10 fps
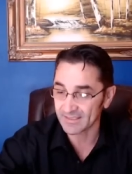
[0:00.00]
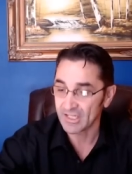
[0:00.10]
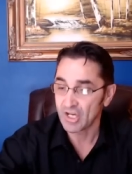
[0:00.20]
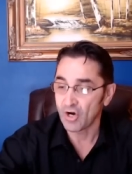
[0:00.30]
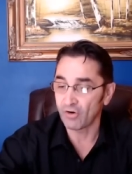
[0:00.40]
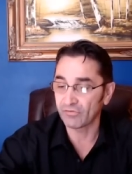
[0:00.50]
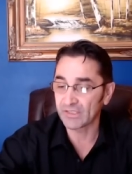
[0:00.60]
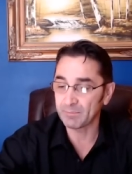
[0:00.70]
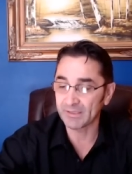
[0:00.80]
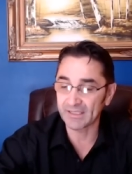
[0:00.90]
of
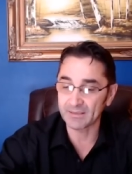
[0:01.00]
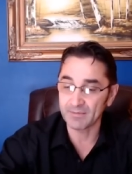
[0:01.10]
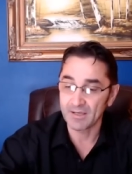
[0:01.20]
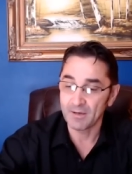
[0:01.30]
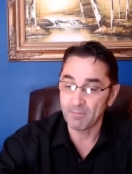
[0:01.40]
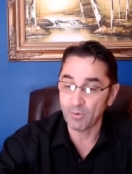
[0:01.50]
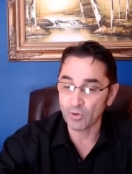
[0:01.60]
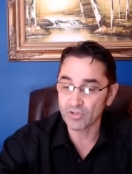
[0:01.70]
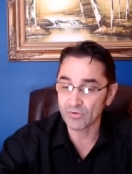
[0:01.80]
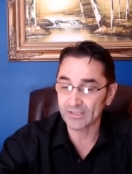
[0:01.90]
keeping a
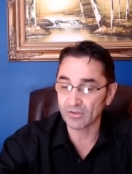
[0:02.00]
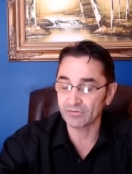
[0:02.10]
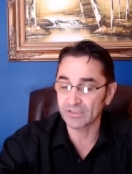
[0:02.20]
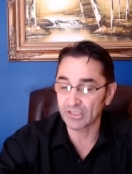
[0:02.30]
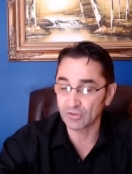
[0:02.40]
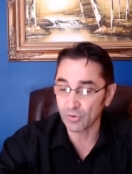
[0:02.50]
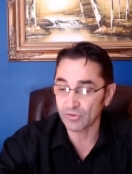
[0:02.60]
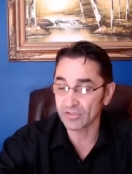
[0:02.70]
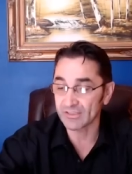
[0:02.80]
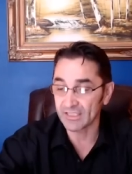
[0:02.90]
portrait of the
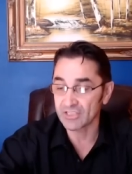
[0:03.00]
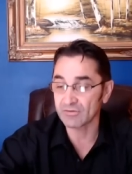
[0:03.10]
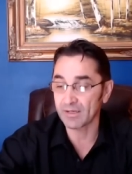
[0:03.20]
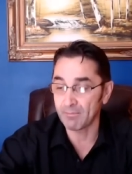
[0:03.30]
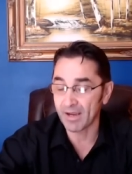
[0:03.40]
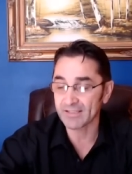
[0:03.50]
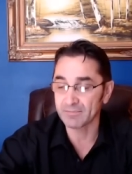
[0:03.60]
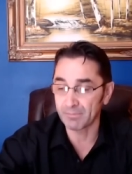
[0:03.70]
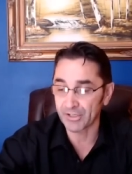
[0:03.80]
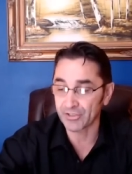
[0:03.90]
notorious Israel mass
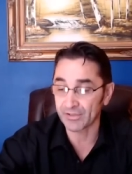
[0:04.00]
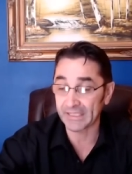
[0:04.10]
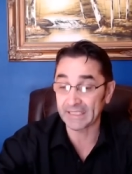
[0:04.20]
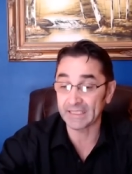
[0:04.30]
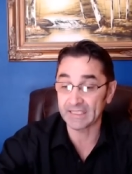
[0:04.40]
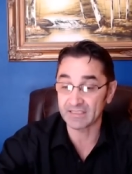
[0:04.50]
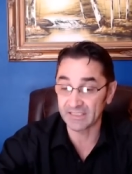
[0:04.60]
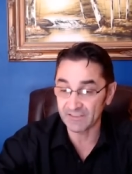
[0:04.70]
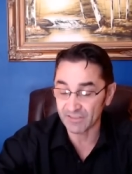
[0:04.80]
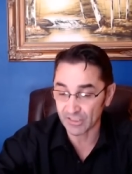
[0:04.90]
murderer in his
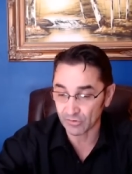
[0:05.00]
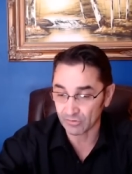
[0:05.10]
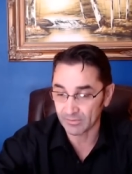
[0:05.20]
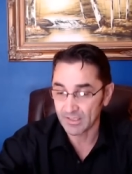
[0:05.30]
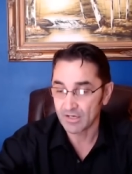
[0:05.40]
living room